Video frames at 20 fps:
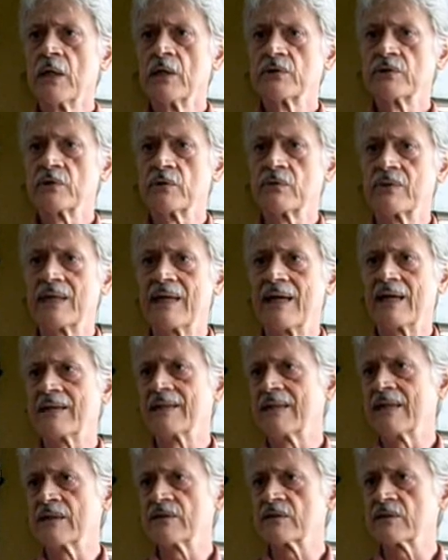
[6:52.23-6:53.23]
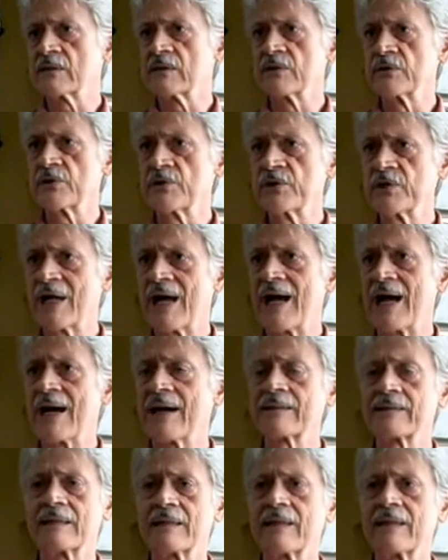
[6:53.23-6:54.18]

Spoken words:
So they had insulin shock.